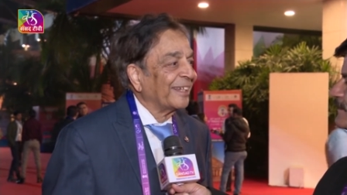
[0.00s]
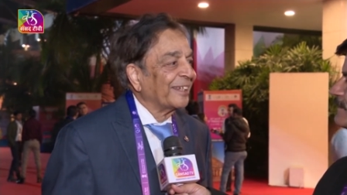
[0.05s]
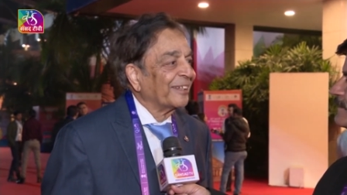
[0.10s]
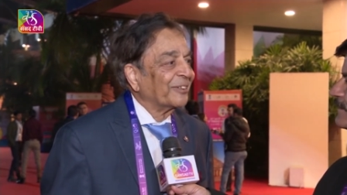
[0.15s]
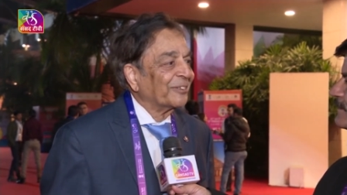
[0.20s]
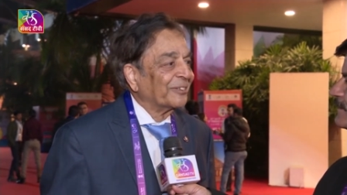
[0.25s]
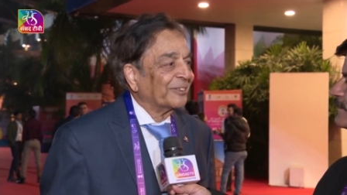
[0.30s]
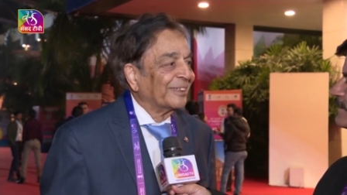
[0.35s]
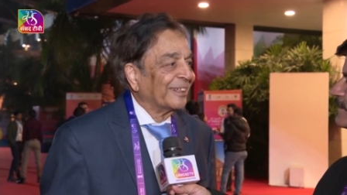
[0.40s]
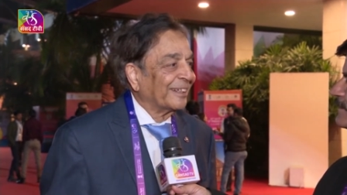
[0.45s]
you
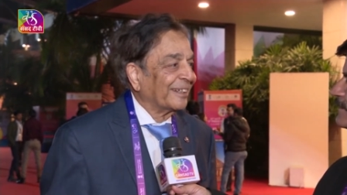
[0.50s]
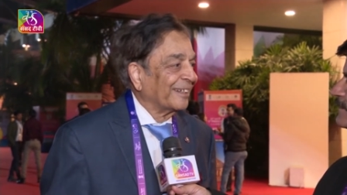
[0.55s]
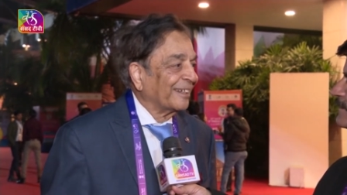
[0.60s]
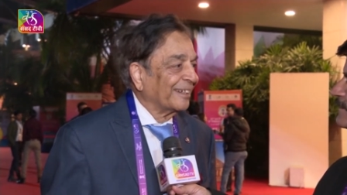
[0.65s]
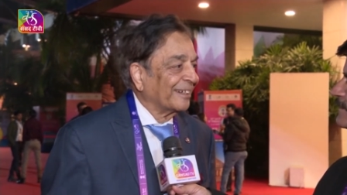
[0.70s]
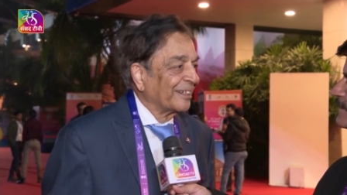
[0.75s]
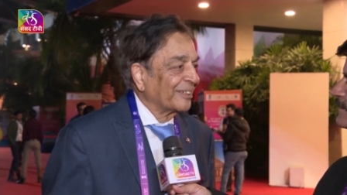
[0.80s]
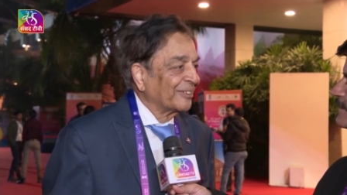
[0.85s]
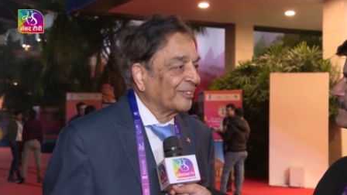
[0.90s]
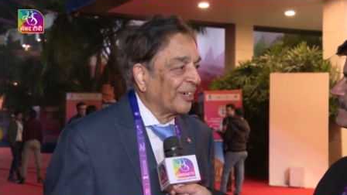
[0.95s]
know,
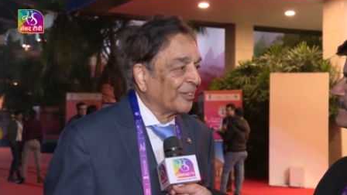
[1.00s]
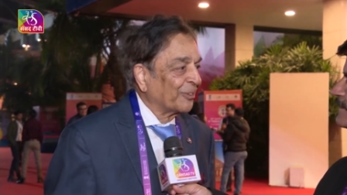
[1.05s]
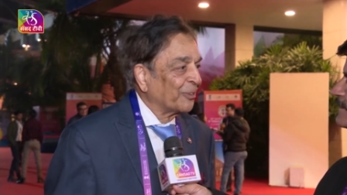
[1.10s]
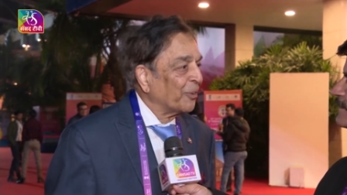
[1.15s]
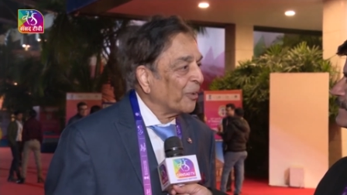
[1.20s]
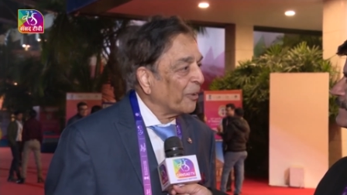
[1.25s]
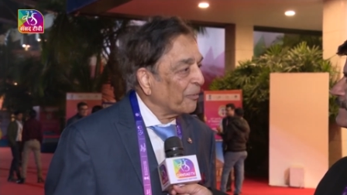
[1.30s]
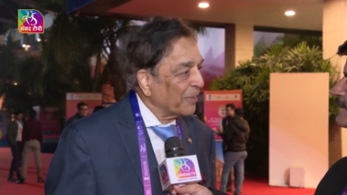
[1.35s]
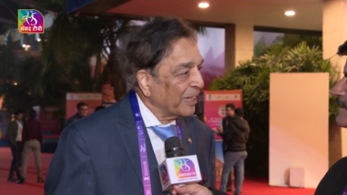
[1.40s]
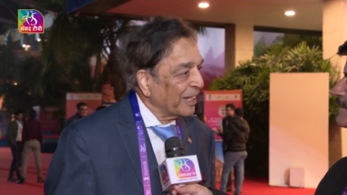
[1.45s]
does not
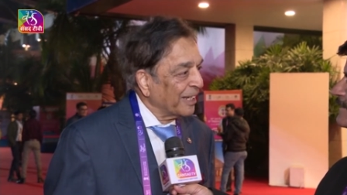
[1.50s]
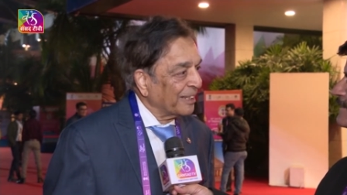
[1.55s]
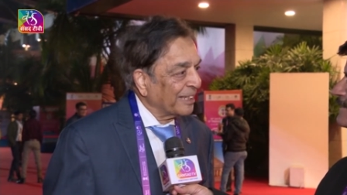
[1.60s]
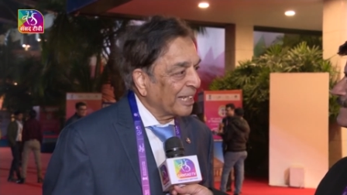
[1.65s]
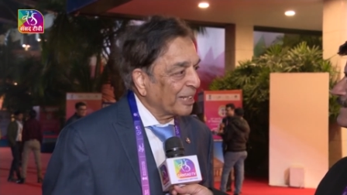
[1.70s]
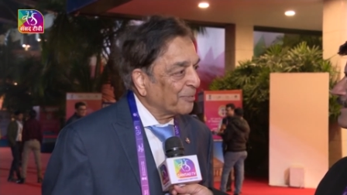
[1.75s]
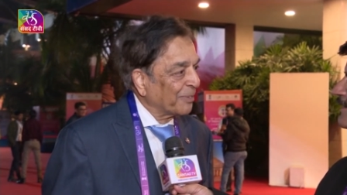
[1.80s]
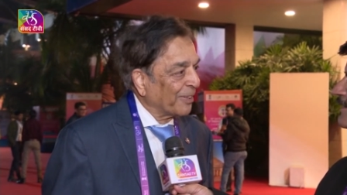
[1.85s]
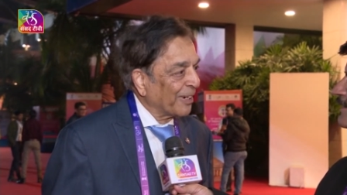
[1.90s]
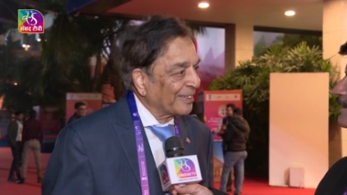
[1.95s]
go away
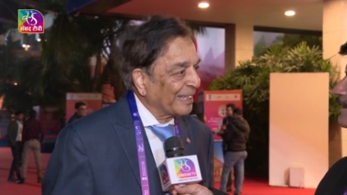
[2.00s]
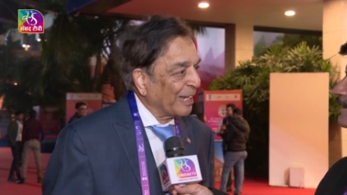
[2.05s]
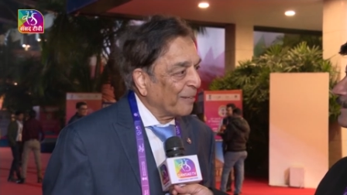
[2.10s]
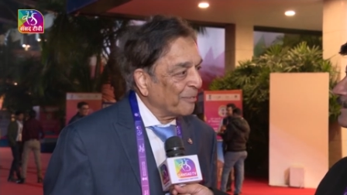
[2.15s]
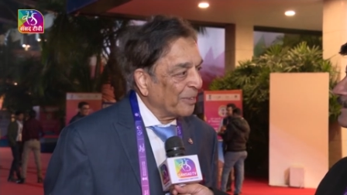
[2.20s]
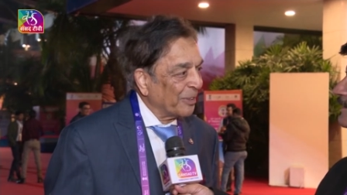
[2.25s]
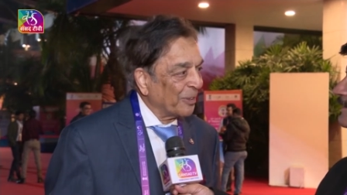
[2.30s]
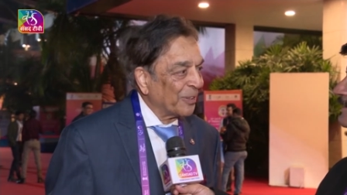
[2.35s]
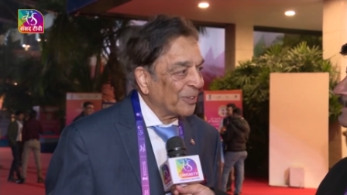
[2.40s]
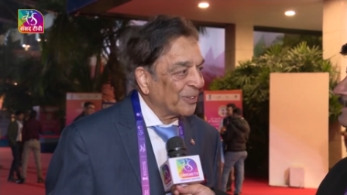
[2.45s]
just because
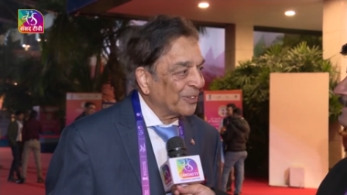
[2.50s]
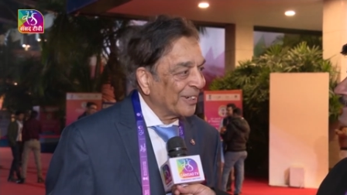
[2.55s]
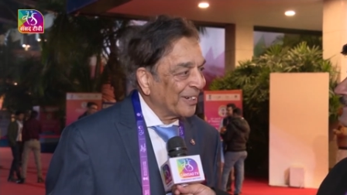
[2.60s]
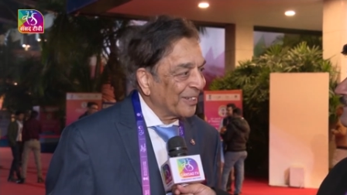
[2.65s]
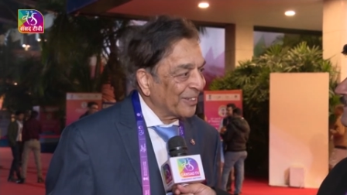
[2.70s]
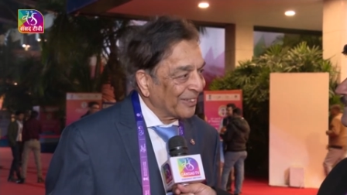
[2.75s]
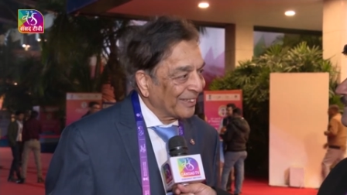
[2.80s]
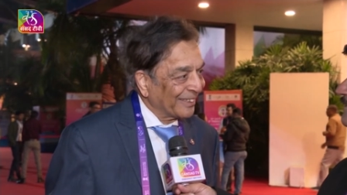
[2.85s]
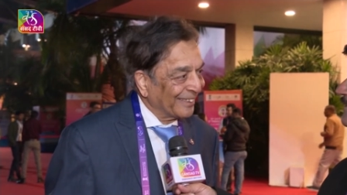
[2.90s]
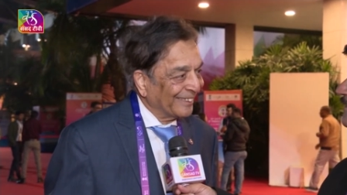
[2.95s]
I'm a U S
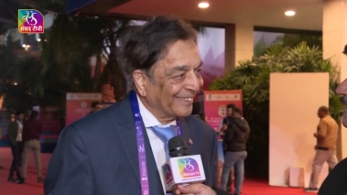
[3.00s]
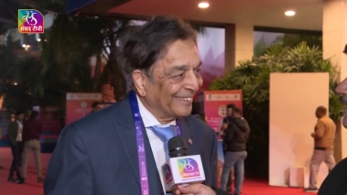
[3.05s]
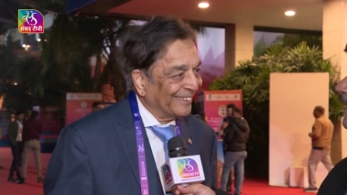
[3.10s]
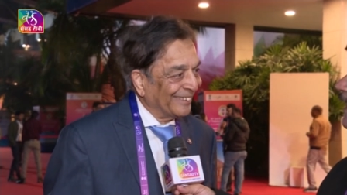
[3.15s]
citizen.